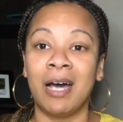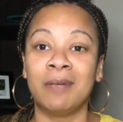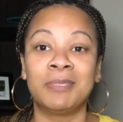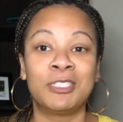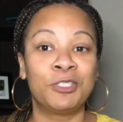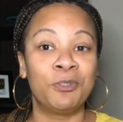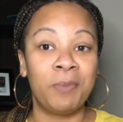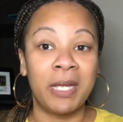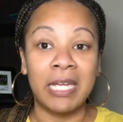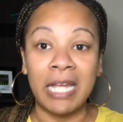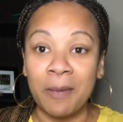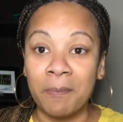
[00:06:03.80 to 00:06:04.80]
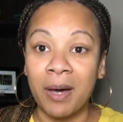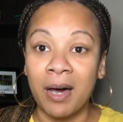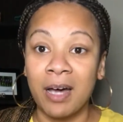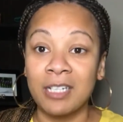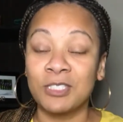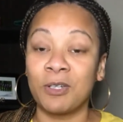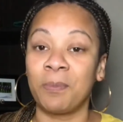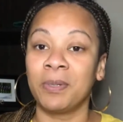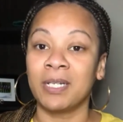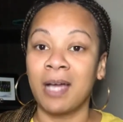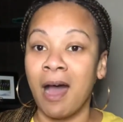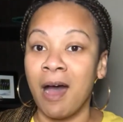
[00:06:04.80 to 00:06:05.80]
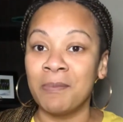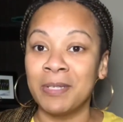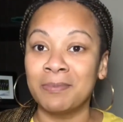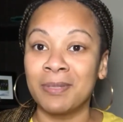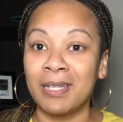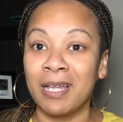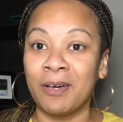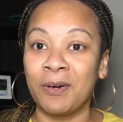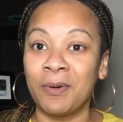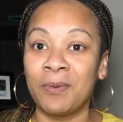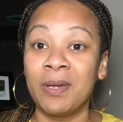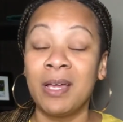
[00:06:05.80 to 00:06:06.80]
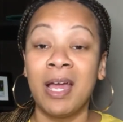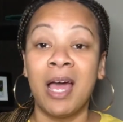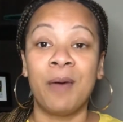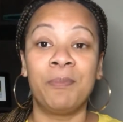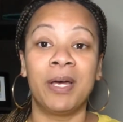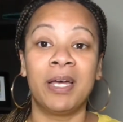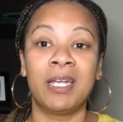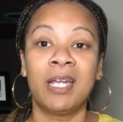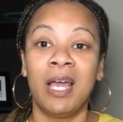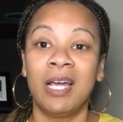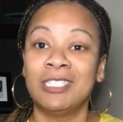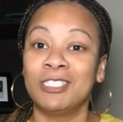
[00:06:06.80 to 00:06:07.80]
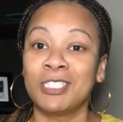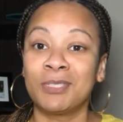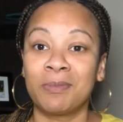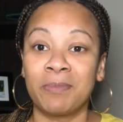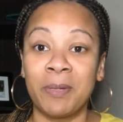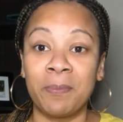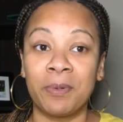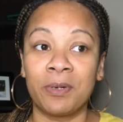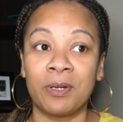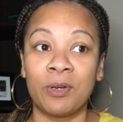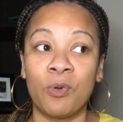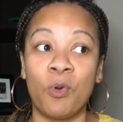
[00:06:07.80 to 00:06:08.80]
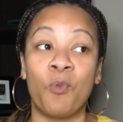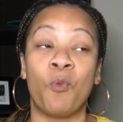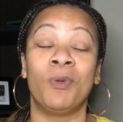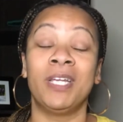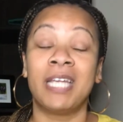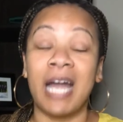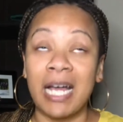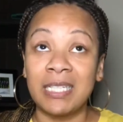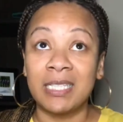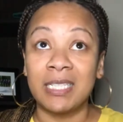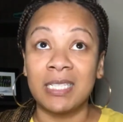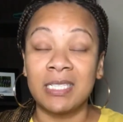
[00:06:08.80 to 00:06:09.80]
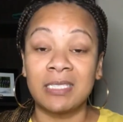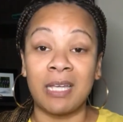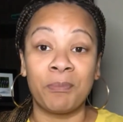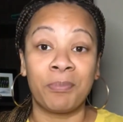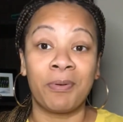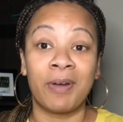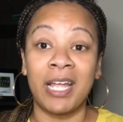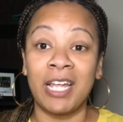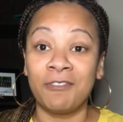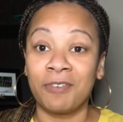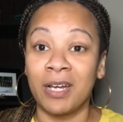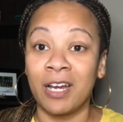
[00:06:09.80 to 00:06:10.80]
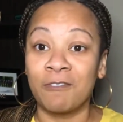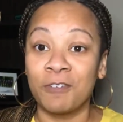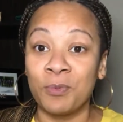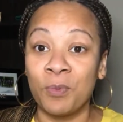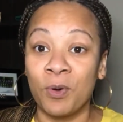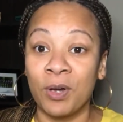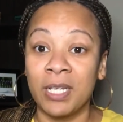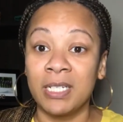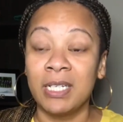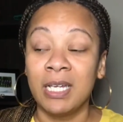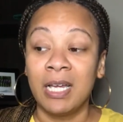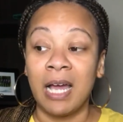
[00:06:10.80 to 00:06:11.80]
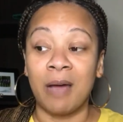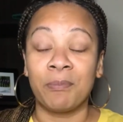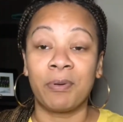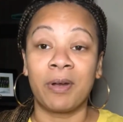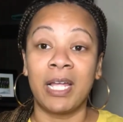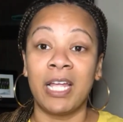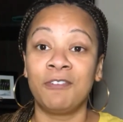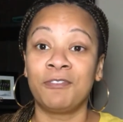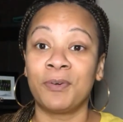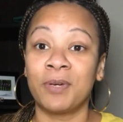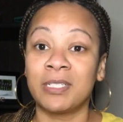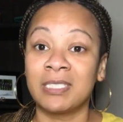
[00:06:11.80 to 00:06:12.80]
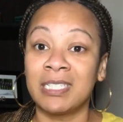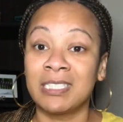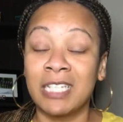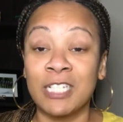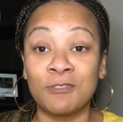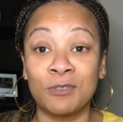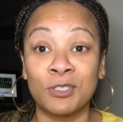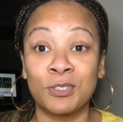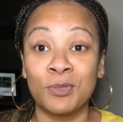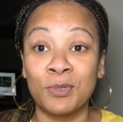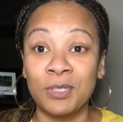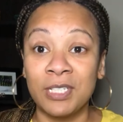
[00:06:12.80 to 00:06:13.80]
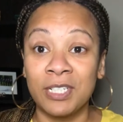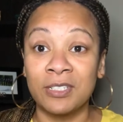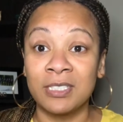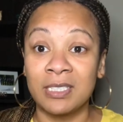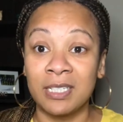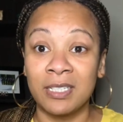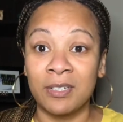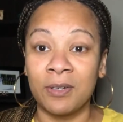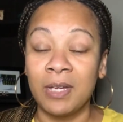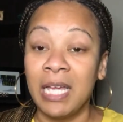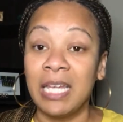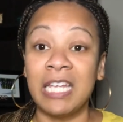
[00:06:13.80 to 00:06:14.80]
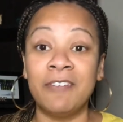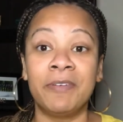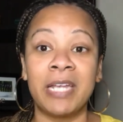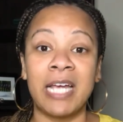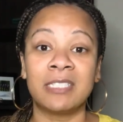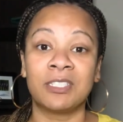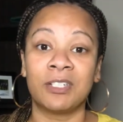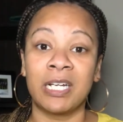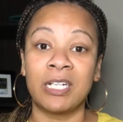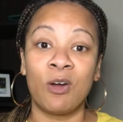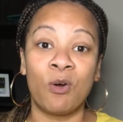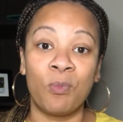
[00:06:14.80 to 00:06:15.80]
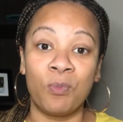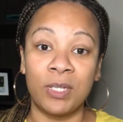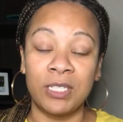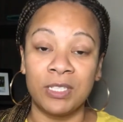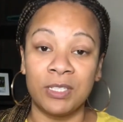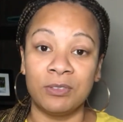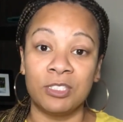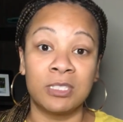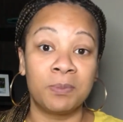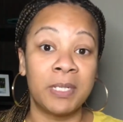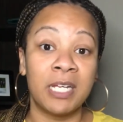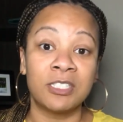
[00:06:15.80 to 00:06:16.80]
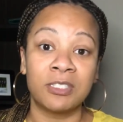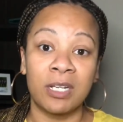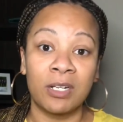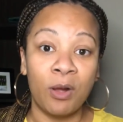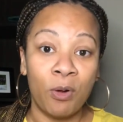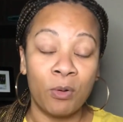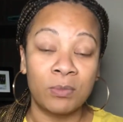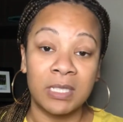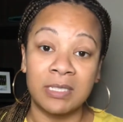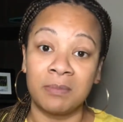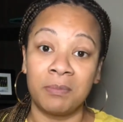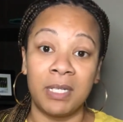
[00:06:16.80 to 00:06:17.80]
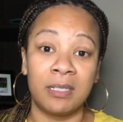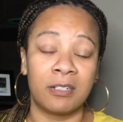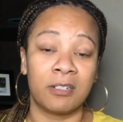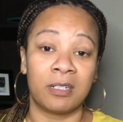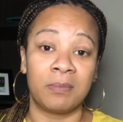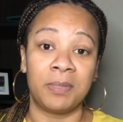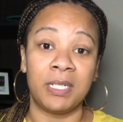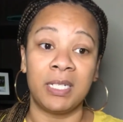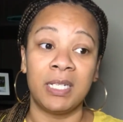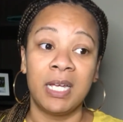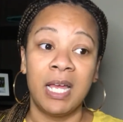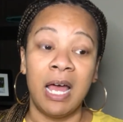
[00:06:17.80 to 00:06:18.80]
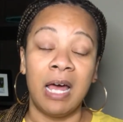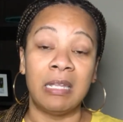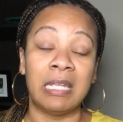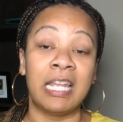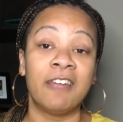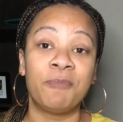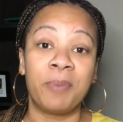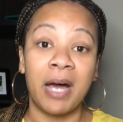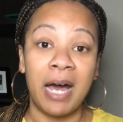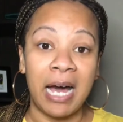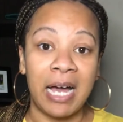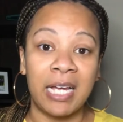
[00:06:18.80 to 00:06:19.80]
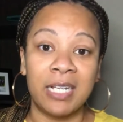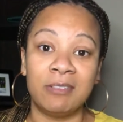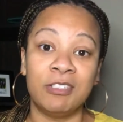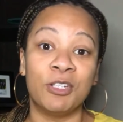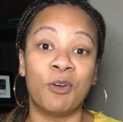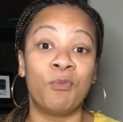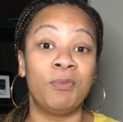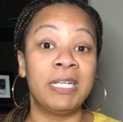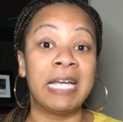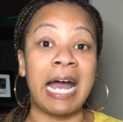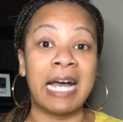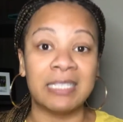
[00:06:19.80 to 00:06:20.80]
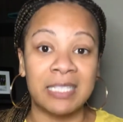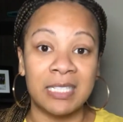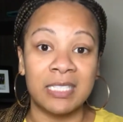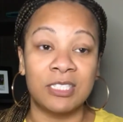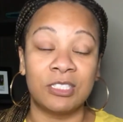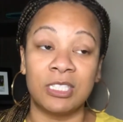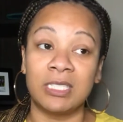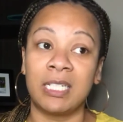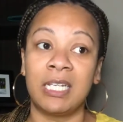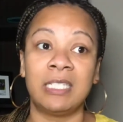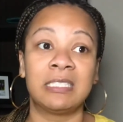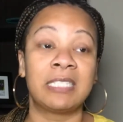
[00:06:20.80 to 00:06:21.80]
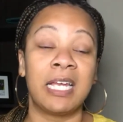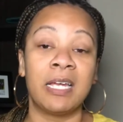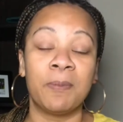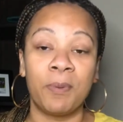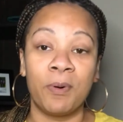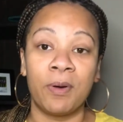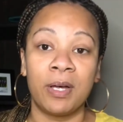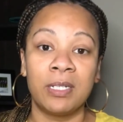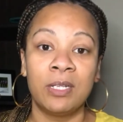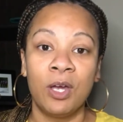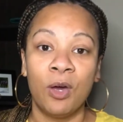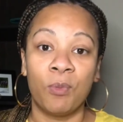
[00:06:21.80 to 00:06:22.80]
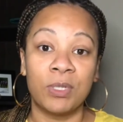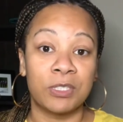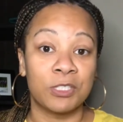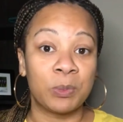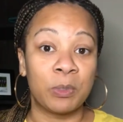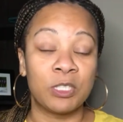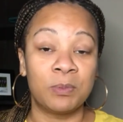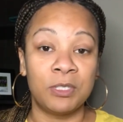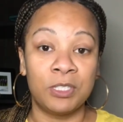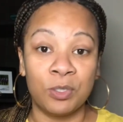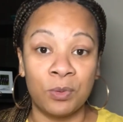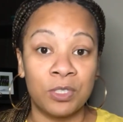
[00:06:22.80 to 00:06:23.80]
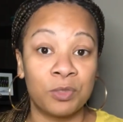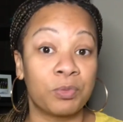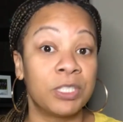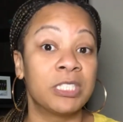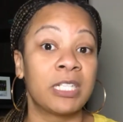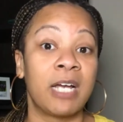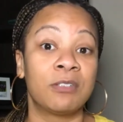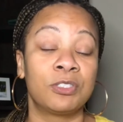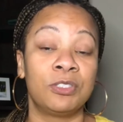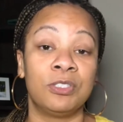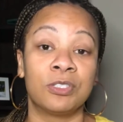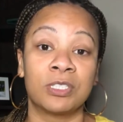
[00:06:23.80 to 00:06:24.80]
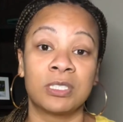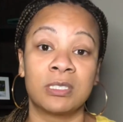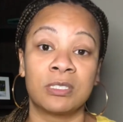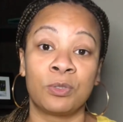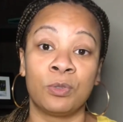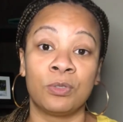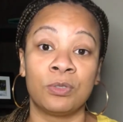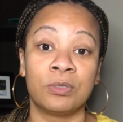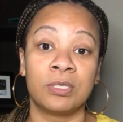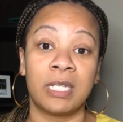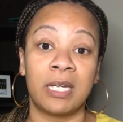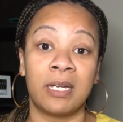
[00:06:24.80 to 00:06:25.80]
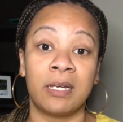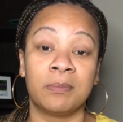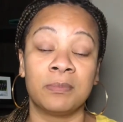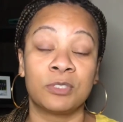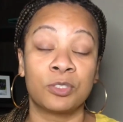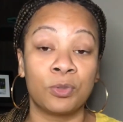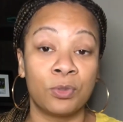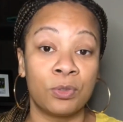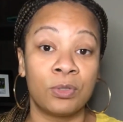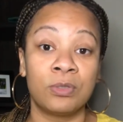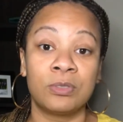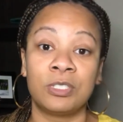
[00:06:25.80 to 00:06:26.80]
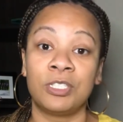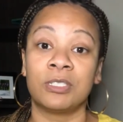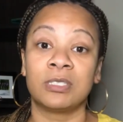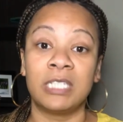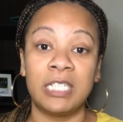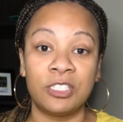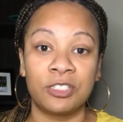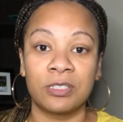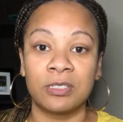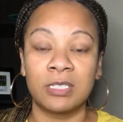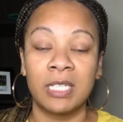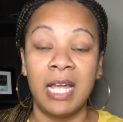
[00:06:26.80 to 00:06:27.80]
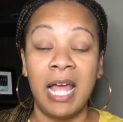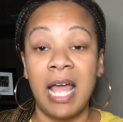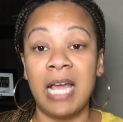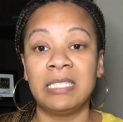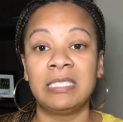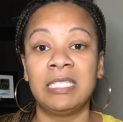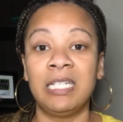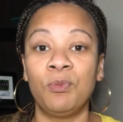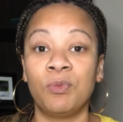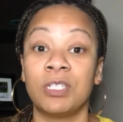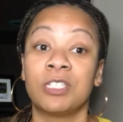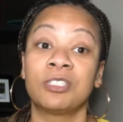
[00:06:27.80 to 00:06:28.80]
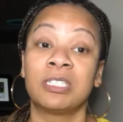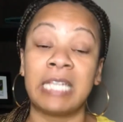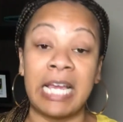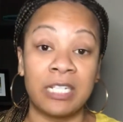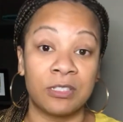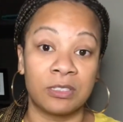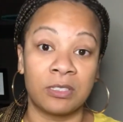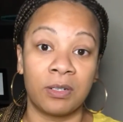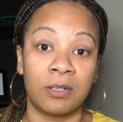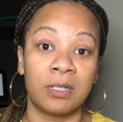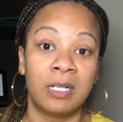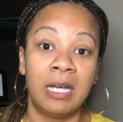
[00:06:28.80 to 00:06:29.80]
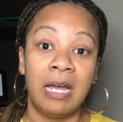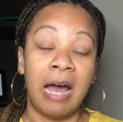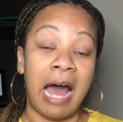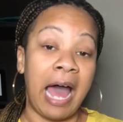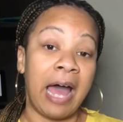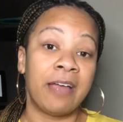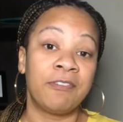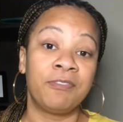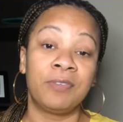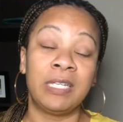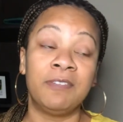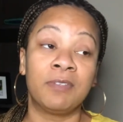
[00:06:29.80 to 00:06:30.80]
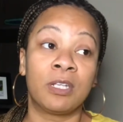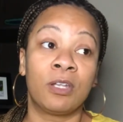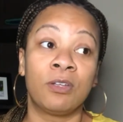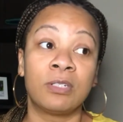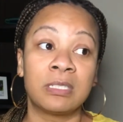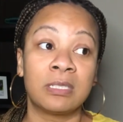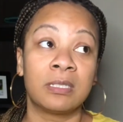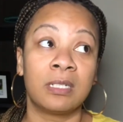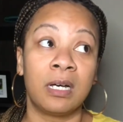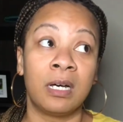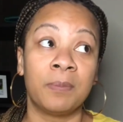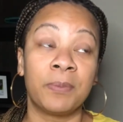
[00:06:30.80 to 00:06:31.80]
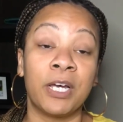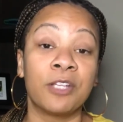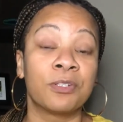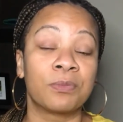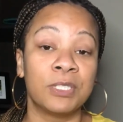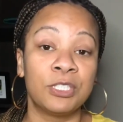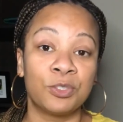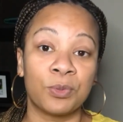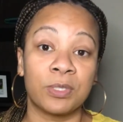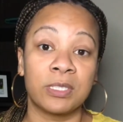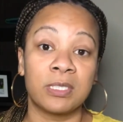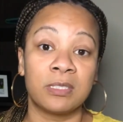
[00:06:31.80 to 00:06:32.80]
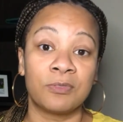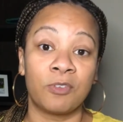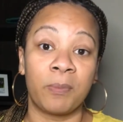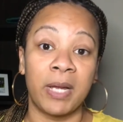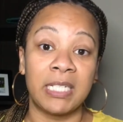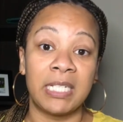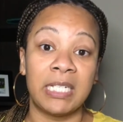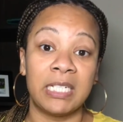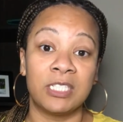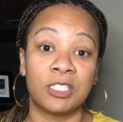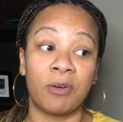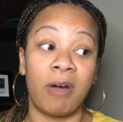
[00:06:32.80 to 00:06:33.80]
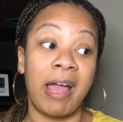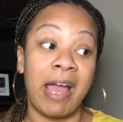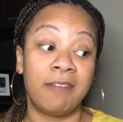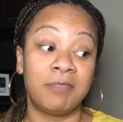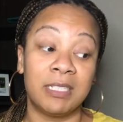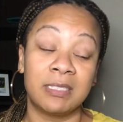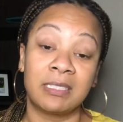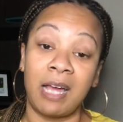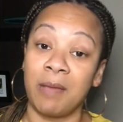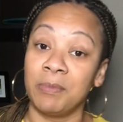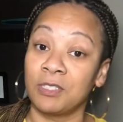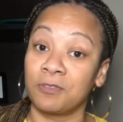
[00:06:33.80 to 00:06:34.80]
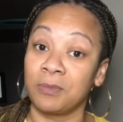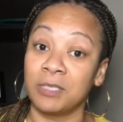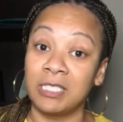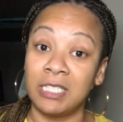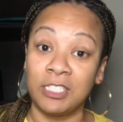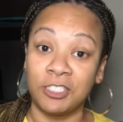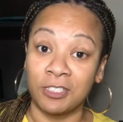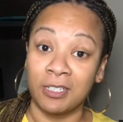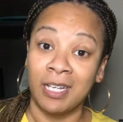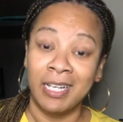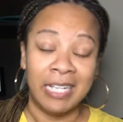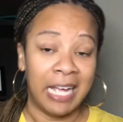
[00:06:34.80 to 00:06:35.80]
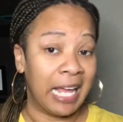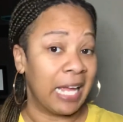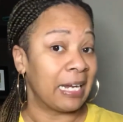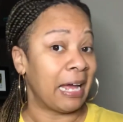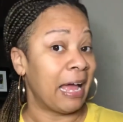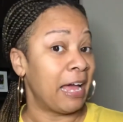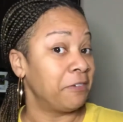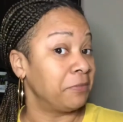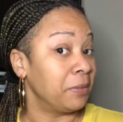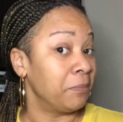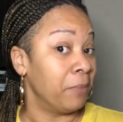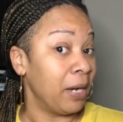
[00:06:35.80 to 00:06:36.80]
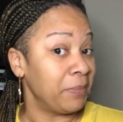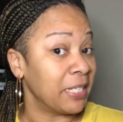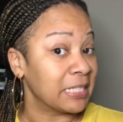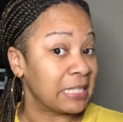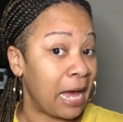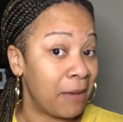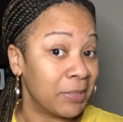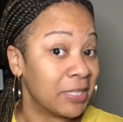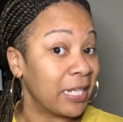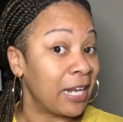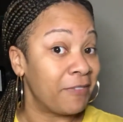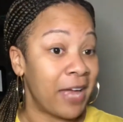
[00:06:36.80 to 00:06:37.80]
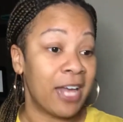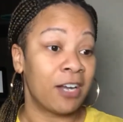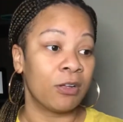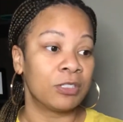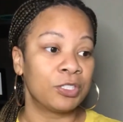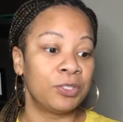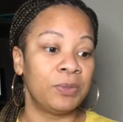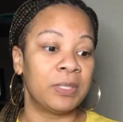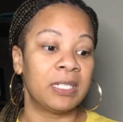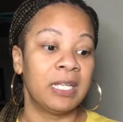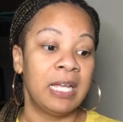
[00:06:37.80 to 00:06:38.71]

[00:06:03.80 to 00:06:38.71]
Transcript: shoot me an inbox or put a comment below. But just remember, we got this. I'm praying for everyone. I'm praying for a successful school year still, even as they're at home with you. Just because they're at home doesn't mean they're going to be left behind. We got this. Just stay up on what they're supposed to be doing. Reach out to your schools, to your teachers, and see where their standards are. I've even looked up other resources for my kids. So I have the assignments from the teacher, and I have mommy assignments that I've added on to it,